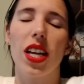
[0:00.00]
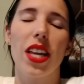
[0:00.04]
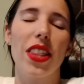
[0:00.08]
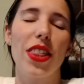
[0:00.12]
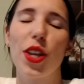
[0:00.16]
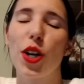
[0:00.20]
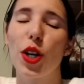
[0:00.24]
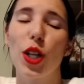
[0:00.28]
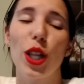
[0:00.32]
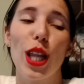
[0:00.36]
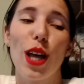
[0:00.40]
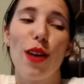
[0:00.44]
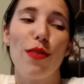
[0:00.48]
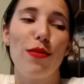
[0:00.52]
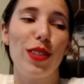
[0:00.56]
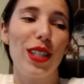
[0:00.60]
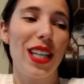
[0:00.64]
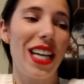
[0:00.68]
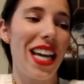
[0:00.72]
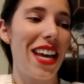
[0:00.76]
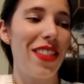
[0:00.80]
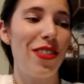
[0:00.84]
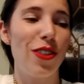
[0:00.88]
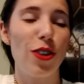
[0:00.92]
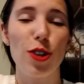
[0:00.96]
they're
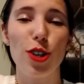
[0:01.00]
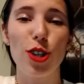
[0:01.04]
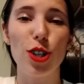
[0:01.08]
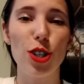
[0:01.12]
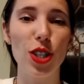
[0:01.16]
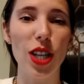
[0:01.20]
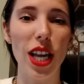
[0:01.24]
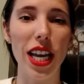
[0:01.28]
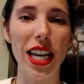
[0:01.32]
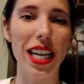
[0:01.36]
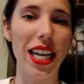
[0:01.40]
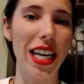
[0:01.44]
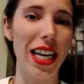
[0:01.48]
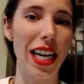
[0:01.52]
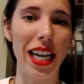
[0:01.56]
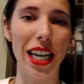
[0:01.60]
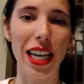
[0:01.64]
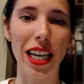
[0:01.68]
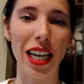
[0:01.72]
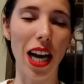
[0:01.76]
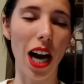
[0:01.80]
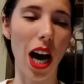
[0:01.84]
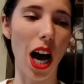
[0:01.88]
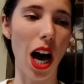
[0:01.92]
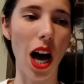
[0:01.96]
lovely, and they're just like
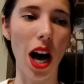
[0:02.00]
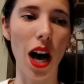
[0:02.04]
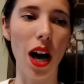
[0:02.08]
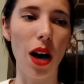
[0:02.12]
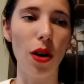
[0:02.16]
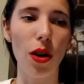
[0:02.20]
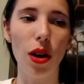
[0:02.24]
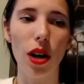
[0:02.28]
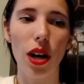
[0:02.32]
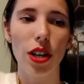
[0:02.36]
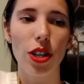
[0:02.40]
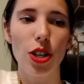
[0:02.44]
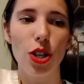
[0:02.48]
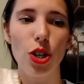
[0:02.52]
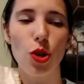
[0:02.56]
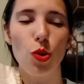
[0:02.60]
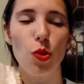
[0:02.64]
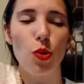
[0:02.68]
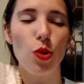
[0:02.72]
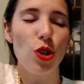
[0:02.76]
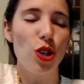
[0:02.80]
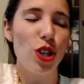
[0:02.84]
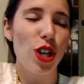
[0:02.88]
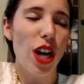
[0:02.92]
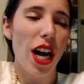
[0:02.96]
getting a
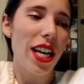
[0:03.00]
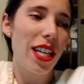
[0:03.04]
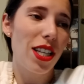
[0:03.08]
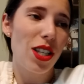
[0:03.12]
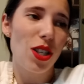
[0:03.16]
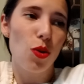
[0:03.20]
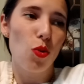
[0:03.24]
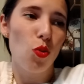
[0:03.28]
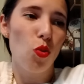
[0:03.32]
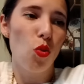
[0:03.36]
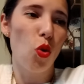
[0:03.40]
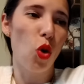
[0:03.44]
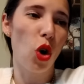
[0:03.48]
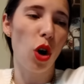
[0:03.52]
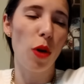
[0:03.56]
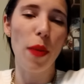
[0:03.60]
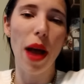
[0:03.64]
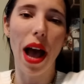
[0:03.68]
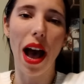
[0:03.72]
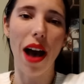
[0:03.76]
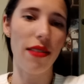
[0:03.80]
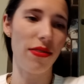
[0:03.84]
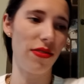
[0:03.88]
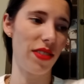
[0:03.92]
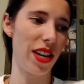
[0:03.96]
huge, nice, warm
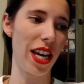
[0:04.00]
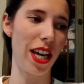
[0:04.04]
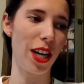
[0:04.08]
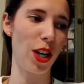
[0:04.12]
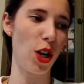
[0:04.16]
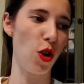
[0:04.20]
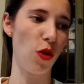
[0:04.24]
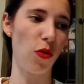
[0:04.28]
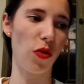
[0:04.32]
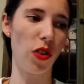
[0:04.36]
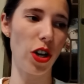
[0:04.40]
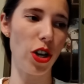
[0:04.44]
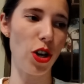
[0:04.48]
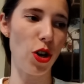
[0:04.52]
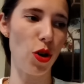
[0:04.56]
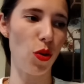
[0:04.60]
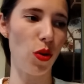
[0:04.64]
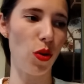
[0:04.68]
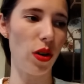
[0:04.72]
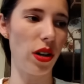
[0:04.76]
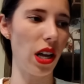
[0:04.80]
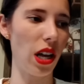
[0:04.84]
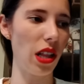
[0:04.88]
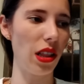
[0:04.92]
Afghan over you, and I